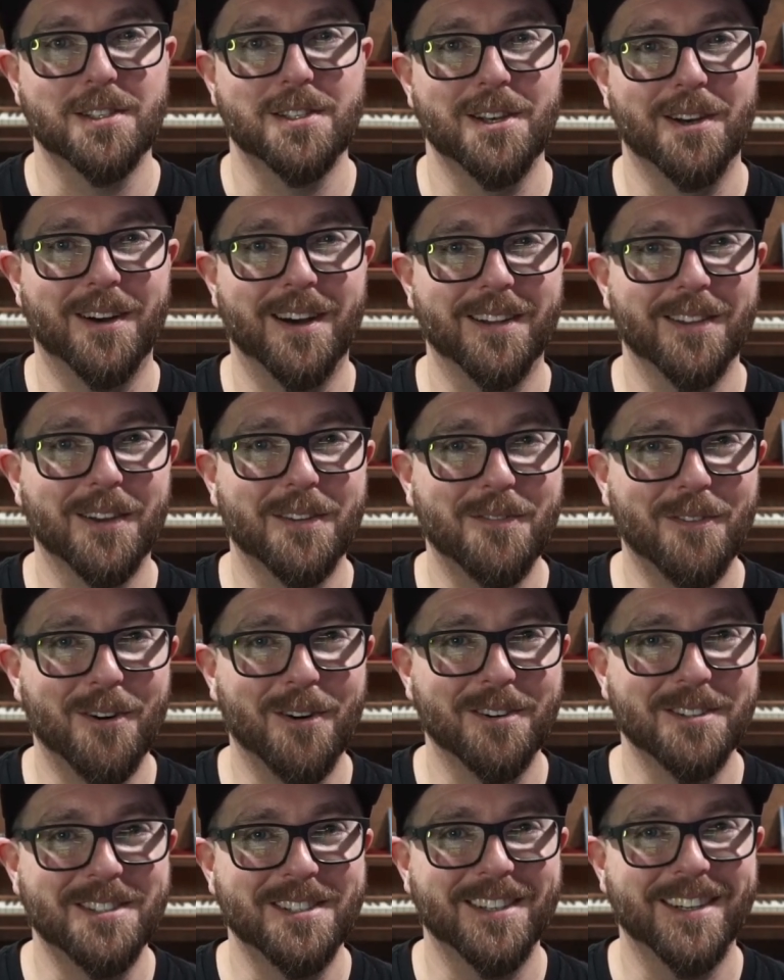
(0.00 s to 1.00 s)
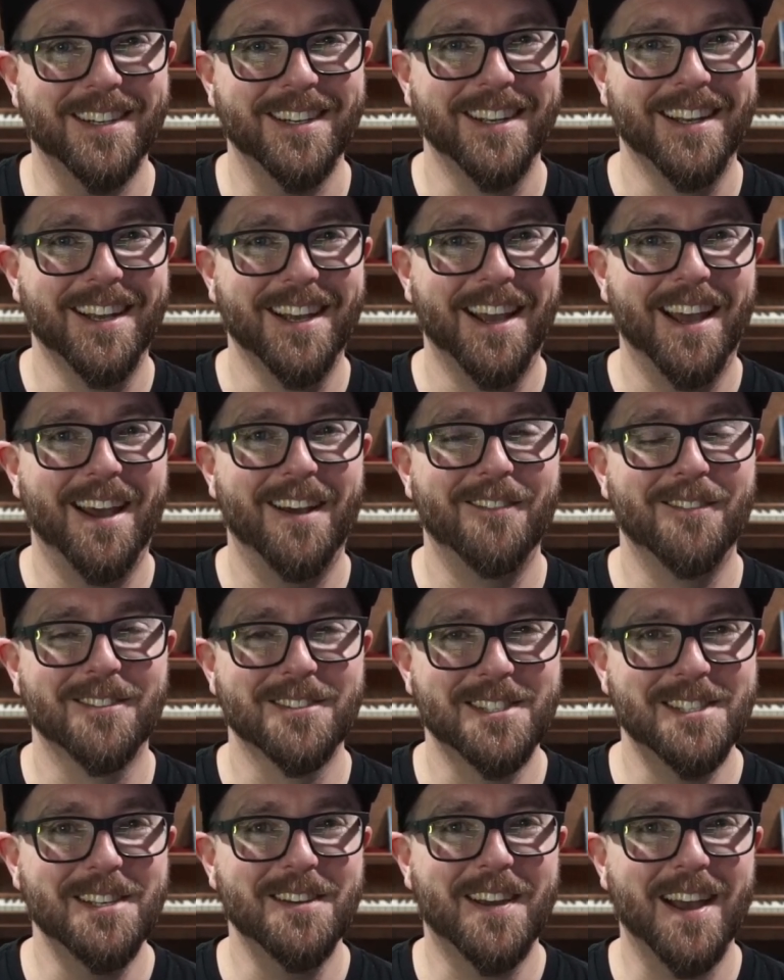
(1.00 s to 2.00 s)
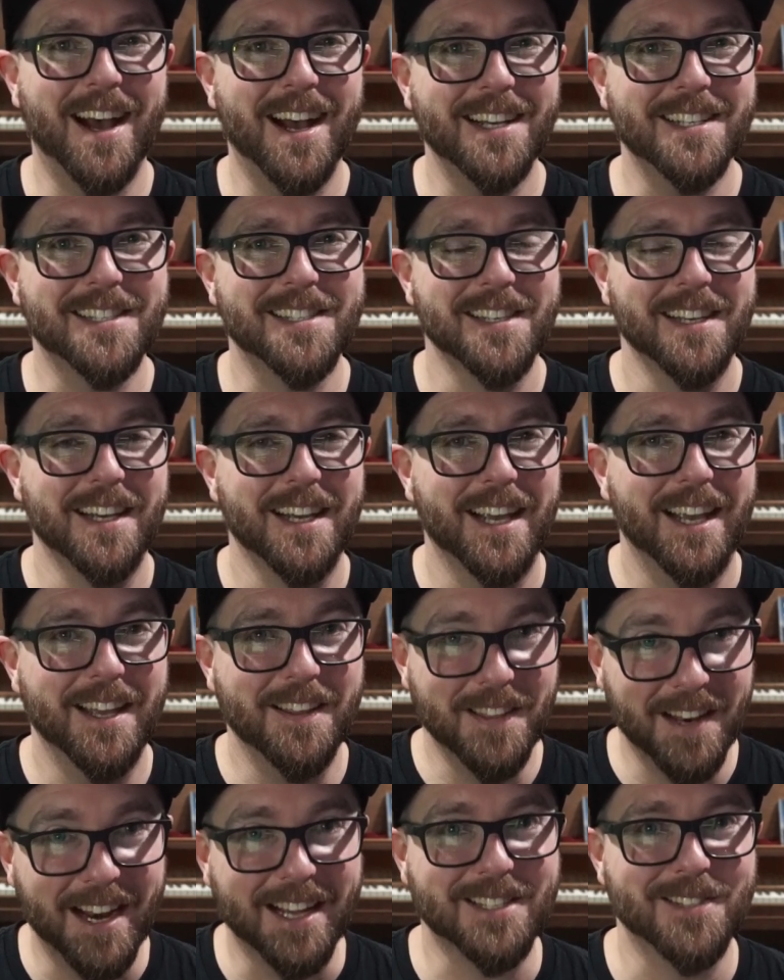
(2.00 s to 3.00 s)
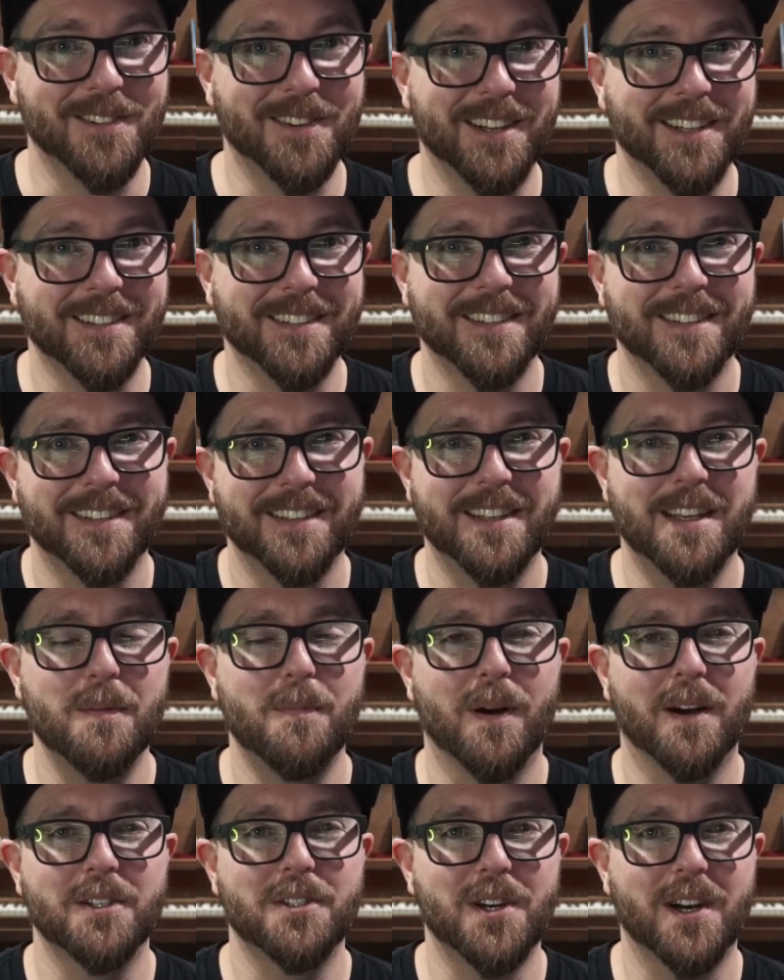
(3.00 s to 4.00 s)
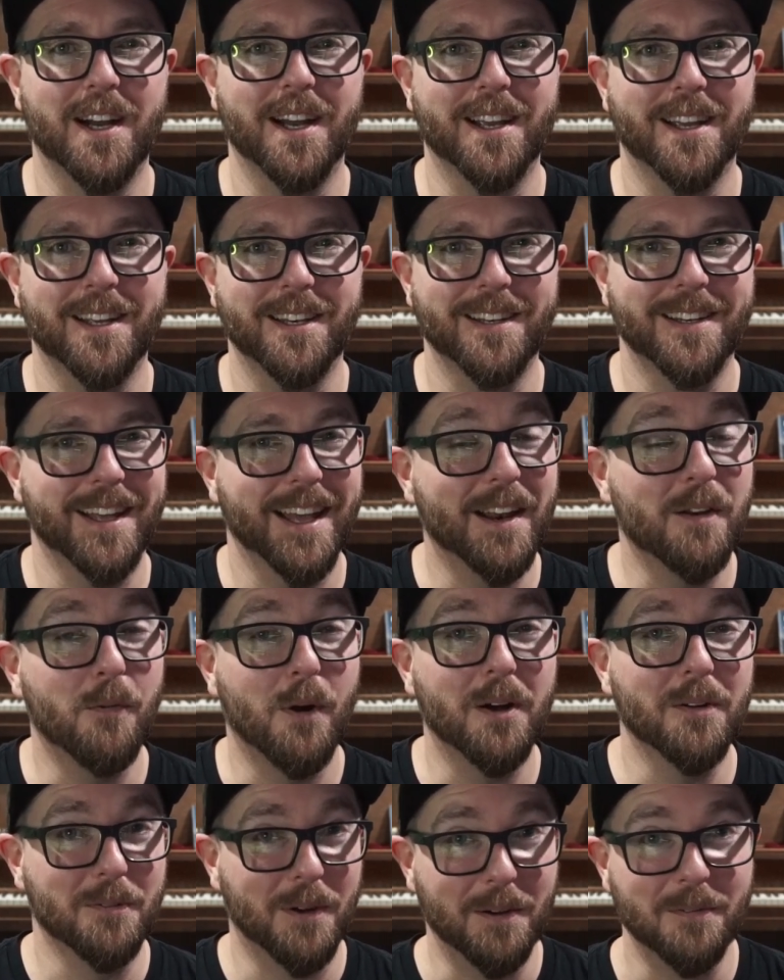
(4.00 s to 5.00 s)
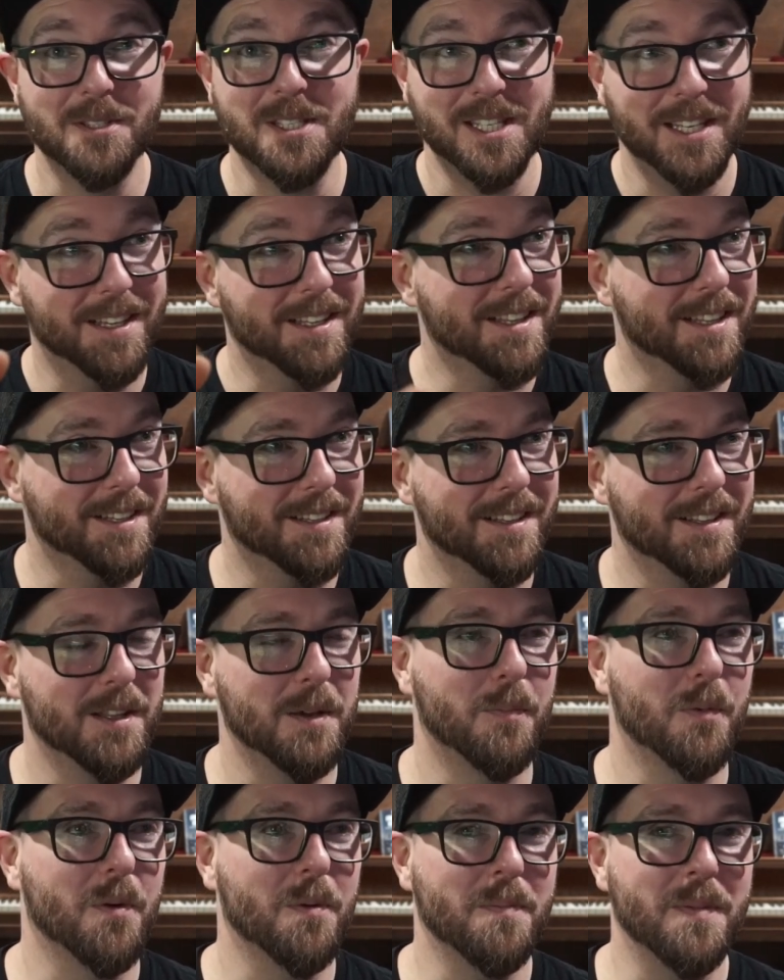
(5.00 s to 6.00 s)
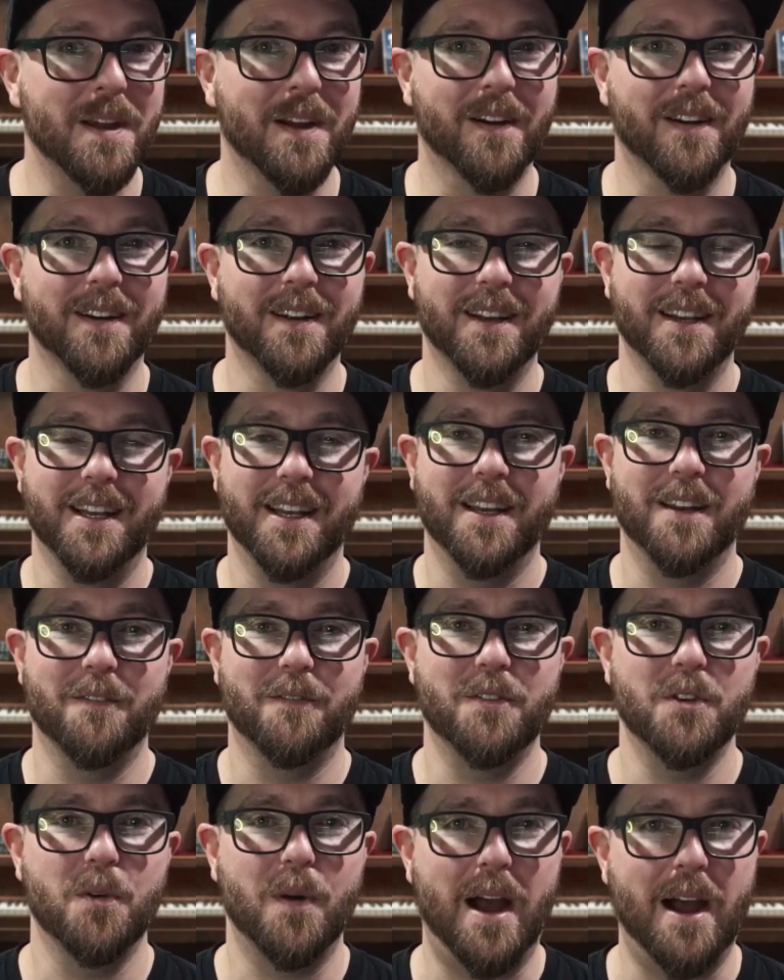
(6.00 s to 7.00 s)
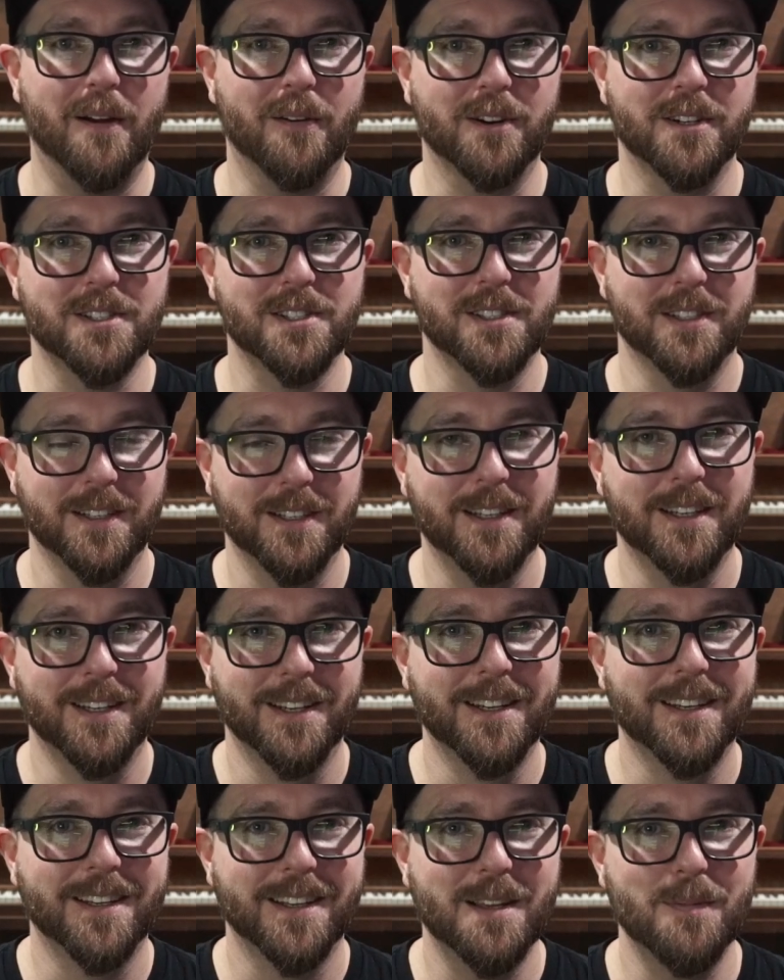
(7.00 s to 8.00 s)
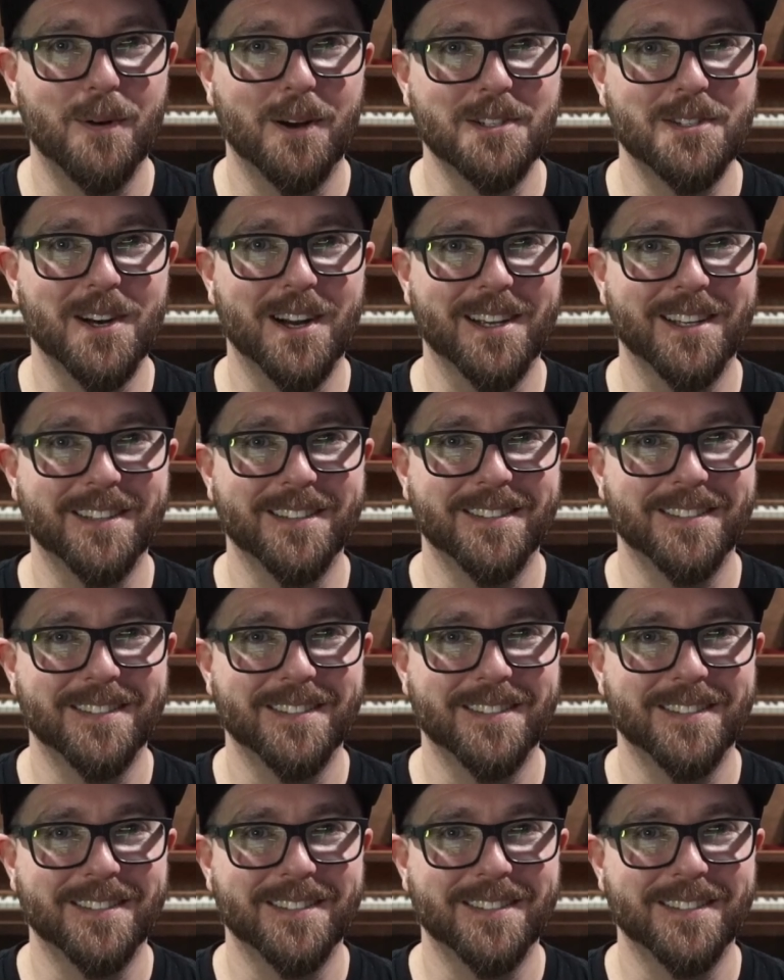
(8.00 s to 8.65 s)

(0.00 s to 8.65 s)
So I look forward to it, and we'll see you guys in the next one. Keep on tracking, and we'll see you in the premiere in a few hours. Keep on tracking.